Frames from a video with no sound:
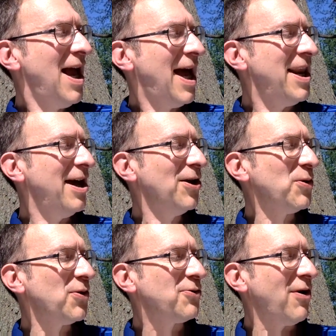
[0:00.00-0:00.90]
An
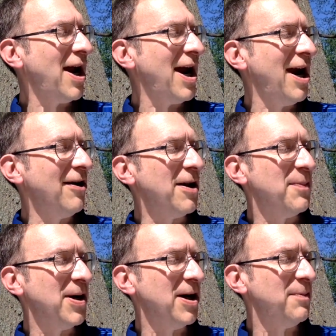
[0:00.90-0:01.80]
elder with gray hair and a
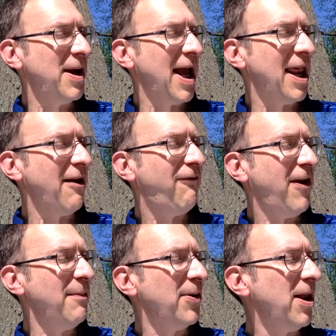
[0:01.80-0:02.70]
beard began a
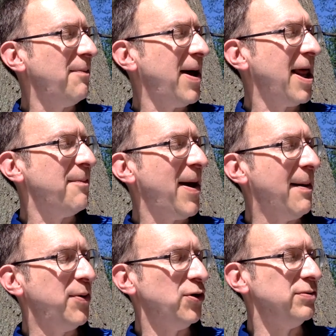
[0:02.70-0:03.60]
fable about a
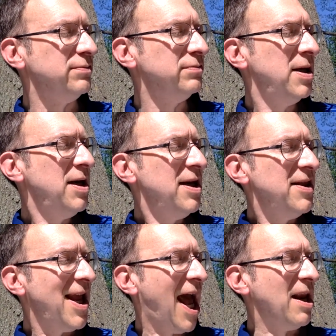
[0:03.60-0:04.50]
baboon.
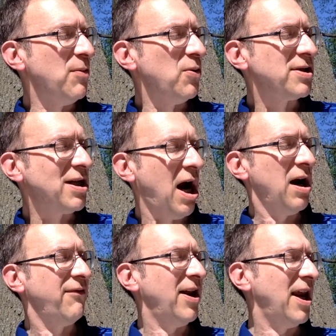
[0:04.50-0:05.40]
The animal was
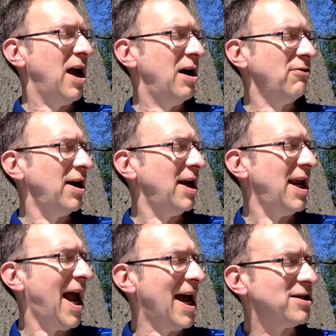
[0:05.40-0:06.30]
tired of getting hungry, and
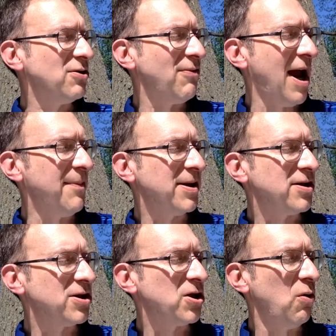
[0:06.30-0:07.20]
he asked a rabbit
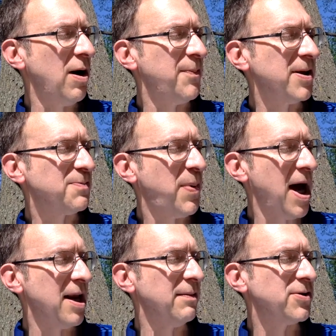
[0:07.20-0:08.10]
to sew up his
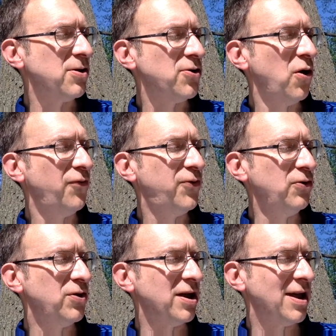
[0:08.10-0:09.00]
bottom so no
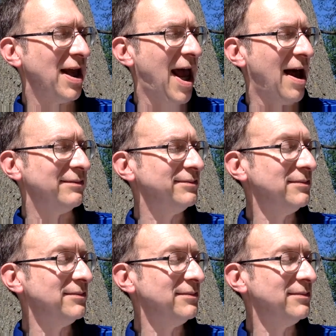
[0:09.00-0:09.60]
food could get out.